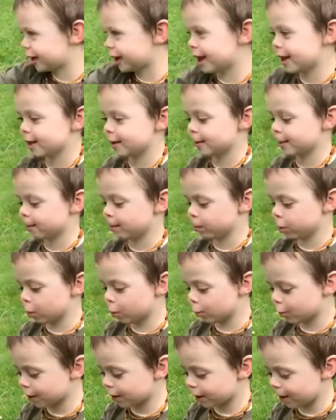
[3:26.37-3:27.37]
and I
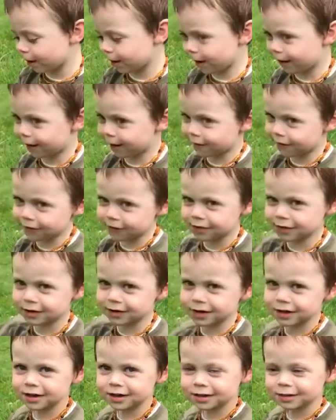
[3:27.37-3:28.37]
blew it off.
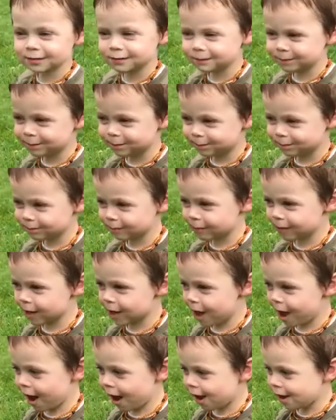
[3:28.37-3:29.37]
Yeah.
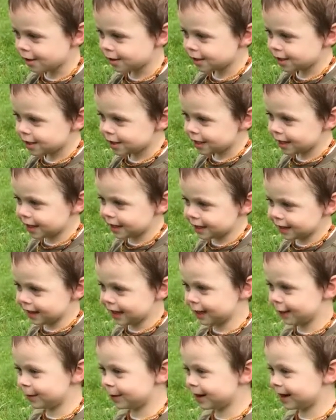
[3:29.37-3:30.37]

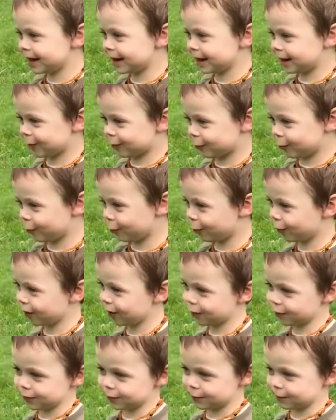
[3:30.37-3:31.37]
And Gary is
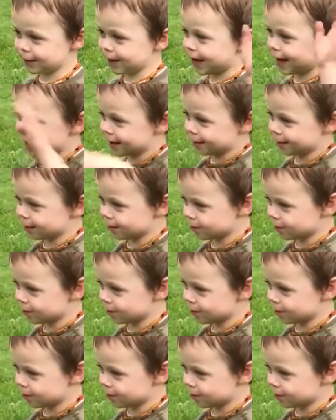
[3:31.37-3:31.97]
really mad.